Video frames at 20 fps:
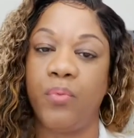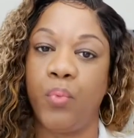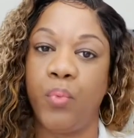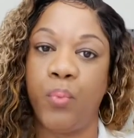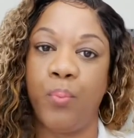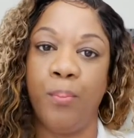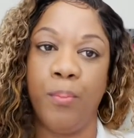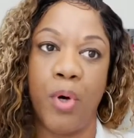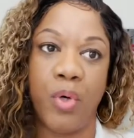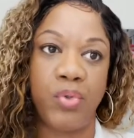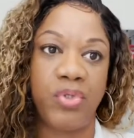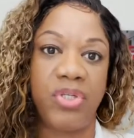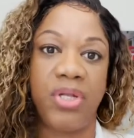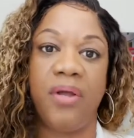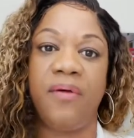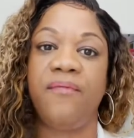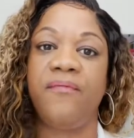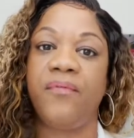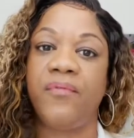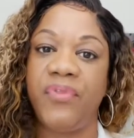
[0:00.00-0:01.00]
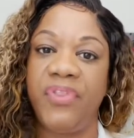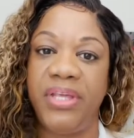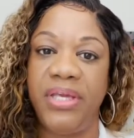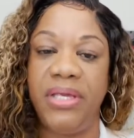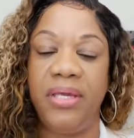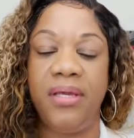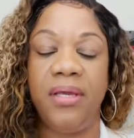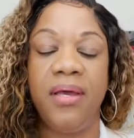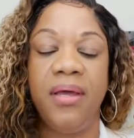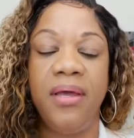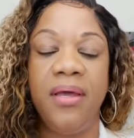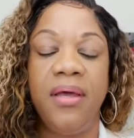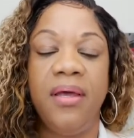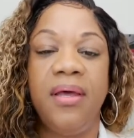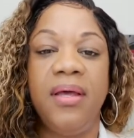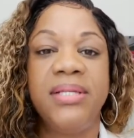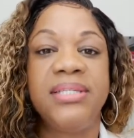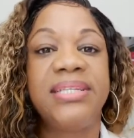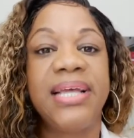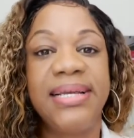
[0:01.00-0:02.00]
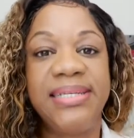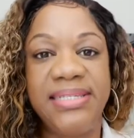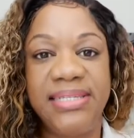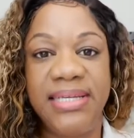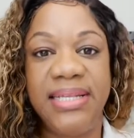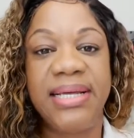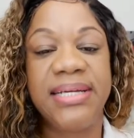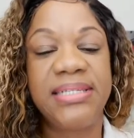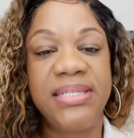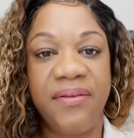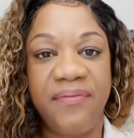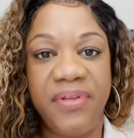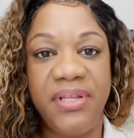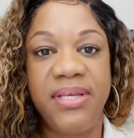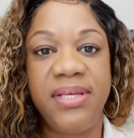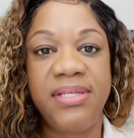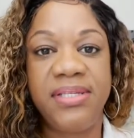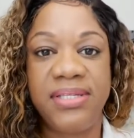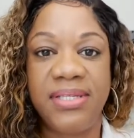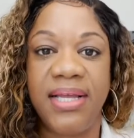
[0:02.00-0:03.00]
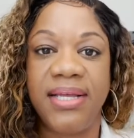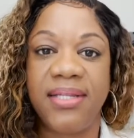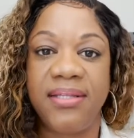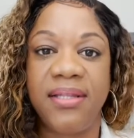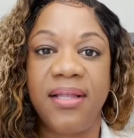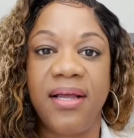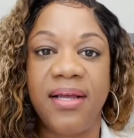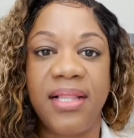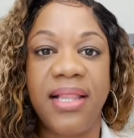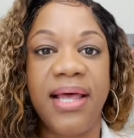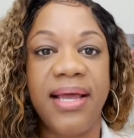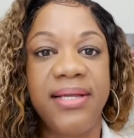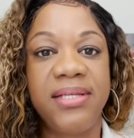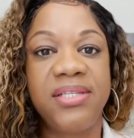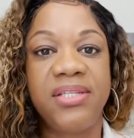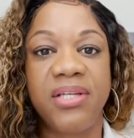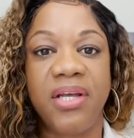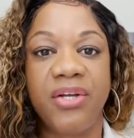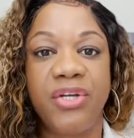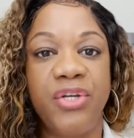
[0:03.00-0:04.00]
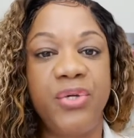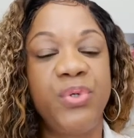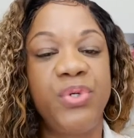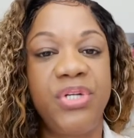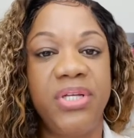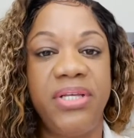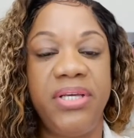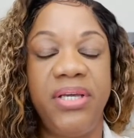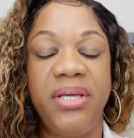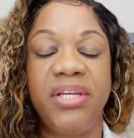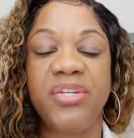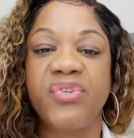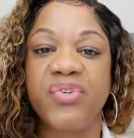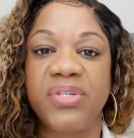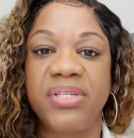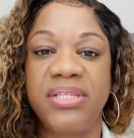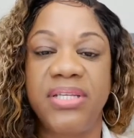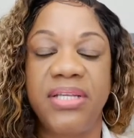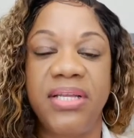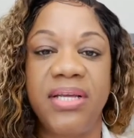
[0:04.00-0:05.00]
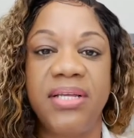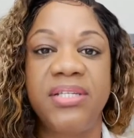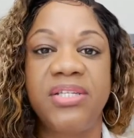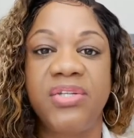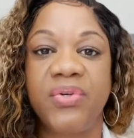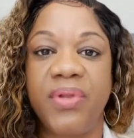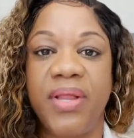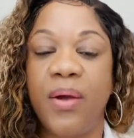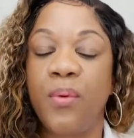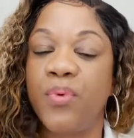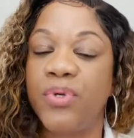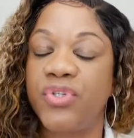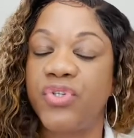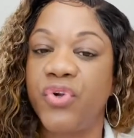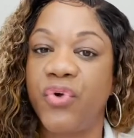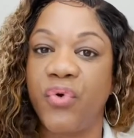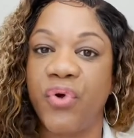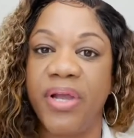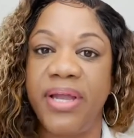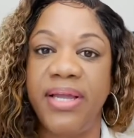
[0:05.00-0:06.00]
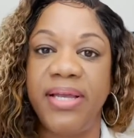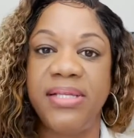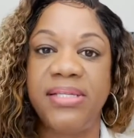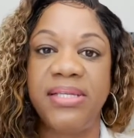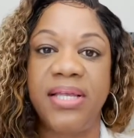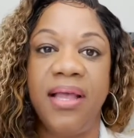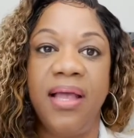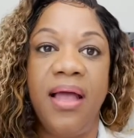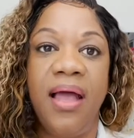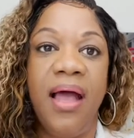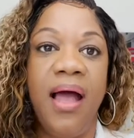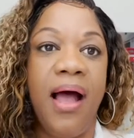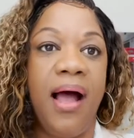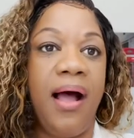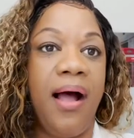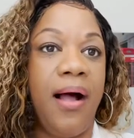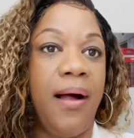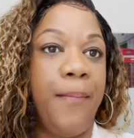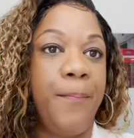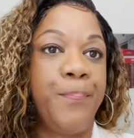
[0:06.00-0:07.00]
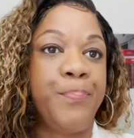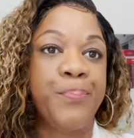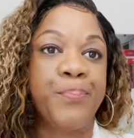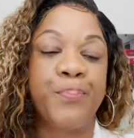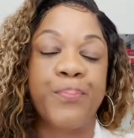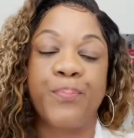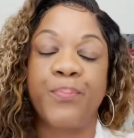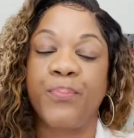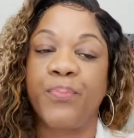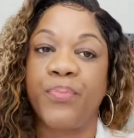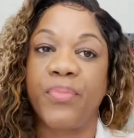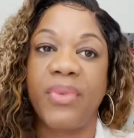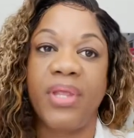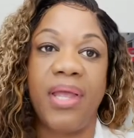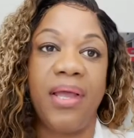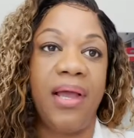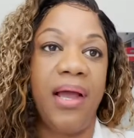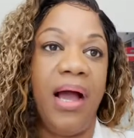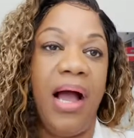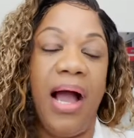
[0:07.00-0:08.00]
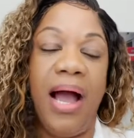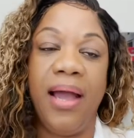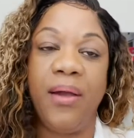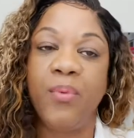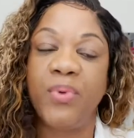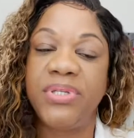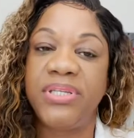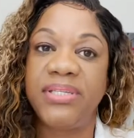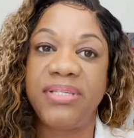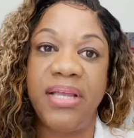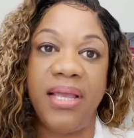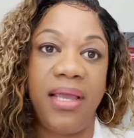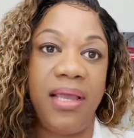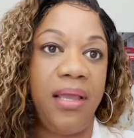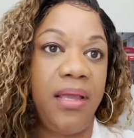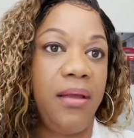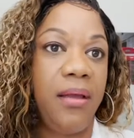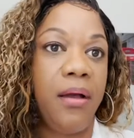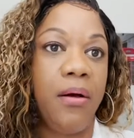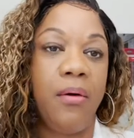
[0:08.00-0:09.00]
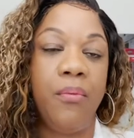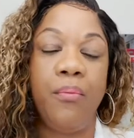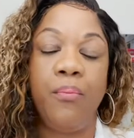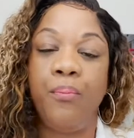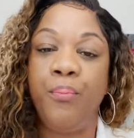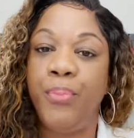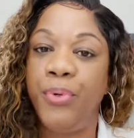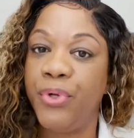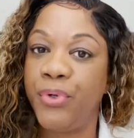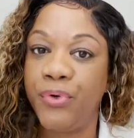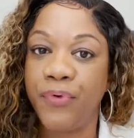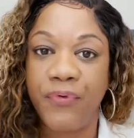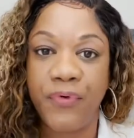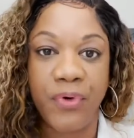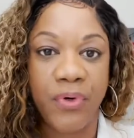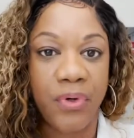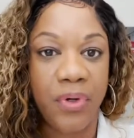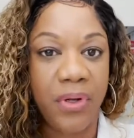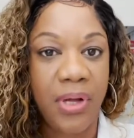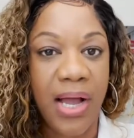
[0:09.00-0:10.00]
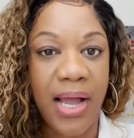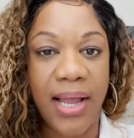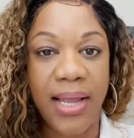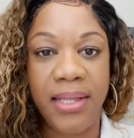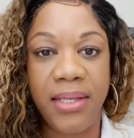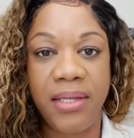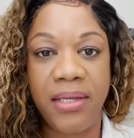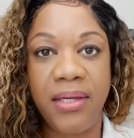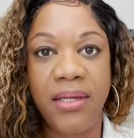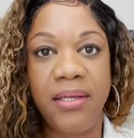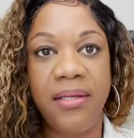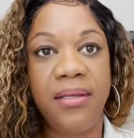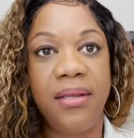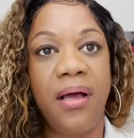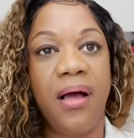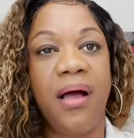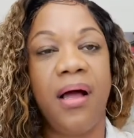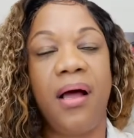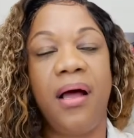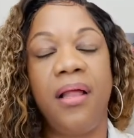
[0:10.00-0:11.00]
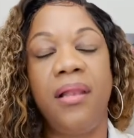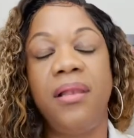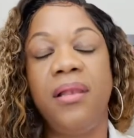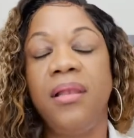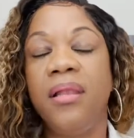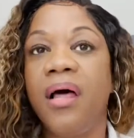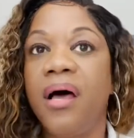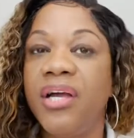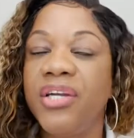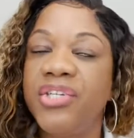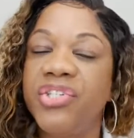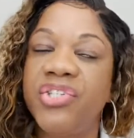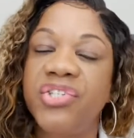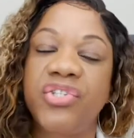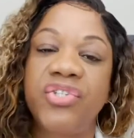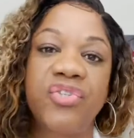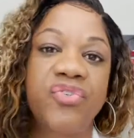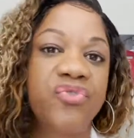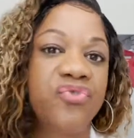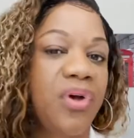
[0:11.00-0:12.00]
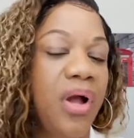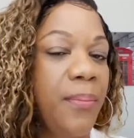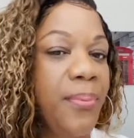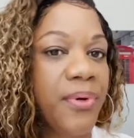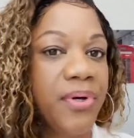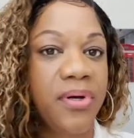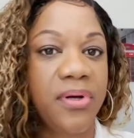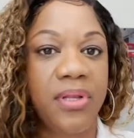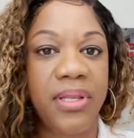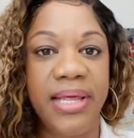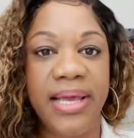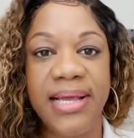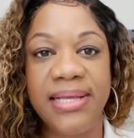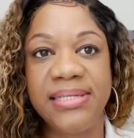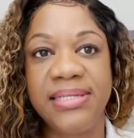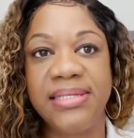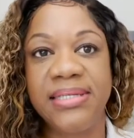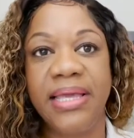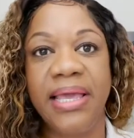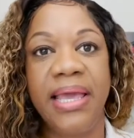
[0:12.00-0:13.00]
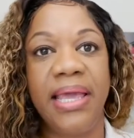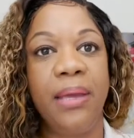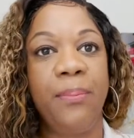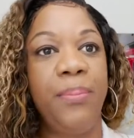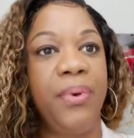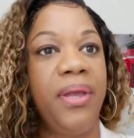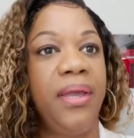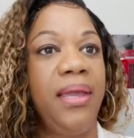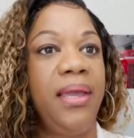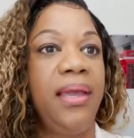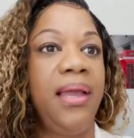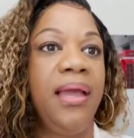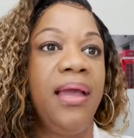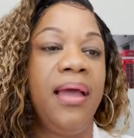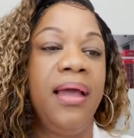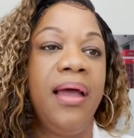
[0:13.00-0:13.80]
most of the sightseeing activities that clients are usually interested in. So that was great. I would say beautiful island, lush tropical landscaping,